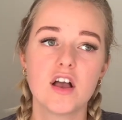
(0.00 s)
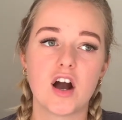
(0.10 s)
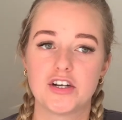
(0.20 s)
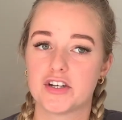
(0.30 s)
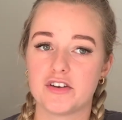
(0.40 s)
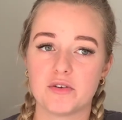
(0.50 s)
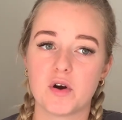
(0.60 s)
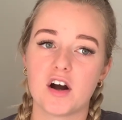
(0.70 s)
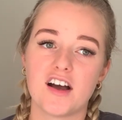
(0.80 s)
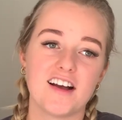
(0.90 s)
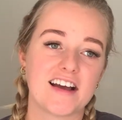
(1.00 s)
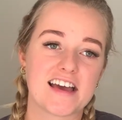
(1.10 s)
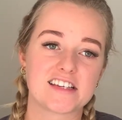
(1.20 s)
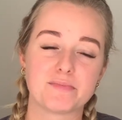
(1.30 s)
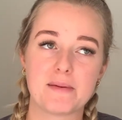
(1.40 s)
I don't know why. I
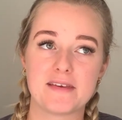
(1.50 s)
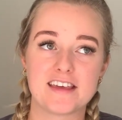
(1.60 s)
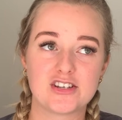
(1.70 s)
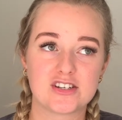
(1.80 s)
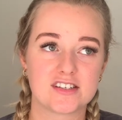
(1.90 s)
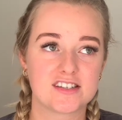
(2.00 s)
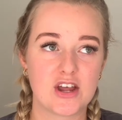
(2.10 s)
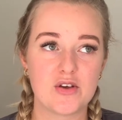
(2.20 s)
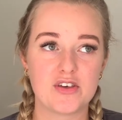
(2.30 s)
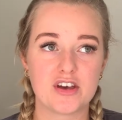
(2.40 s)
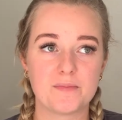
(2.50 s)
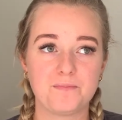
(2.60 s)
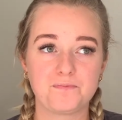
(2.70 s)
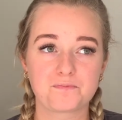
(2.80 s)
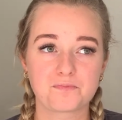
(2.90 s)
guess maybe they just know that
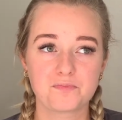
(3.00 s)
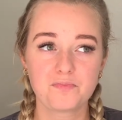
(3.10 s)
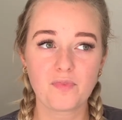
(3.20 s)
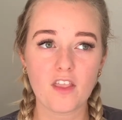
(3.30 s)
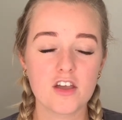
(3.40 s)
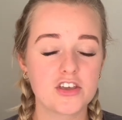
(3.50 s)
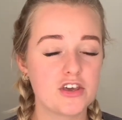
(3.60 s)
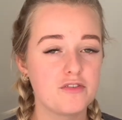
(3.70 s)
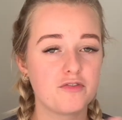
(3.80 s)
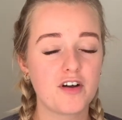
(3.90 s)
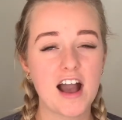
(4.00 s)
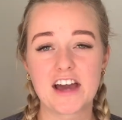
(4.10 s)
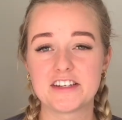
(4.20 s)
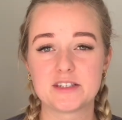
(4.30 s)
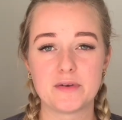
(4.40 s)
you've had
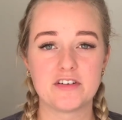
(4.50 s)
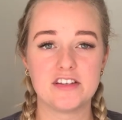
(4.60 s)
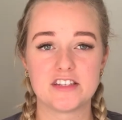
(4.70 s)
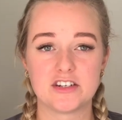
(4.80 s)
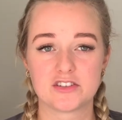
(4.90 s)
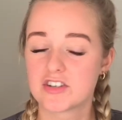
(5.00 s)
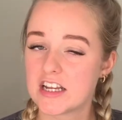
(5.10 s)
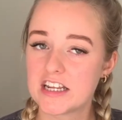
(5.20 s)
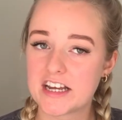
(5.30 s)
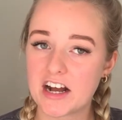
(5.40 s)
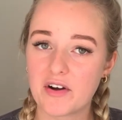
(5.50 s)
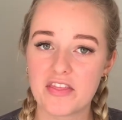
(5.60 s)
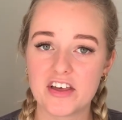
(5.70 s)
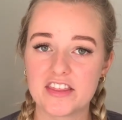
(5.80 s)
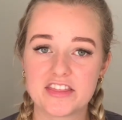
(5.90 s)
experience in Australia now
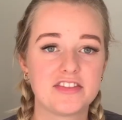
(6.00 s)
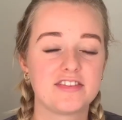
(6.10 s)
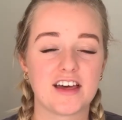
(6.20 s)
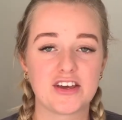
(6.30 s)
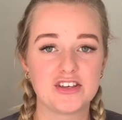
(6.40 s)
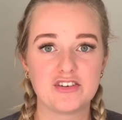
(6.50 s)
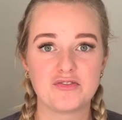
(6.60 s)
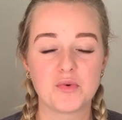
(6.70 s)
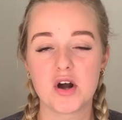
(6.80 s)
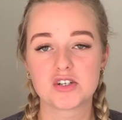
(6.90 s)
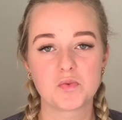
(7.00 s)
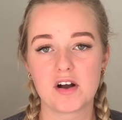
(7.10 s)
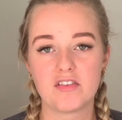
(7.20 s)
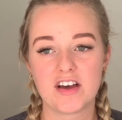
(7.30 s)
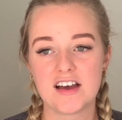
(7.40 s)
and that you've worked
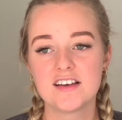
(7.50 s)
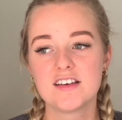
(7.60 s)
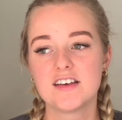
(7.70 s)
well there.